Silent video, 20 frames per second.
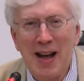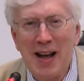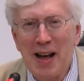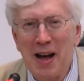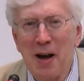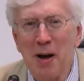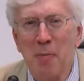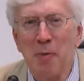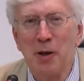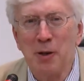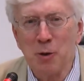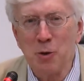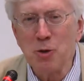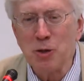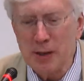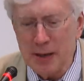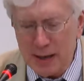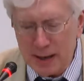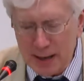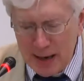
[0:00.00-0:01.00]
But
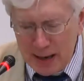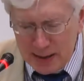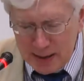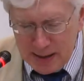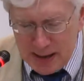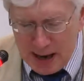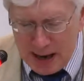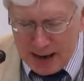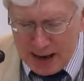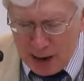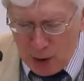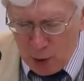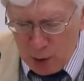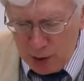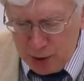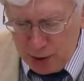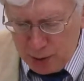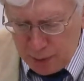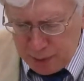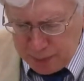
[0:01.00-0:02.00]
usually it takes 9
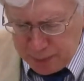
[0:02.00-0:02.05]
hours.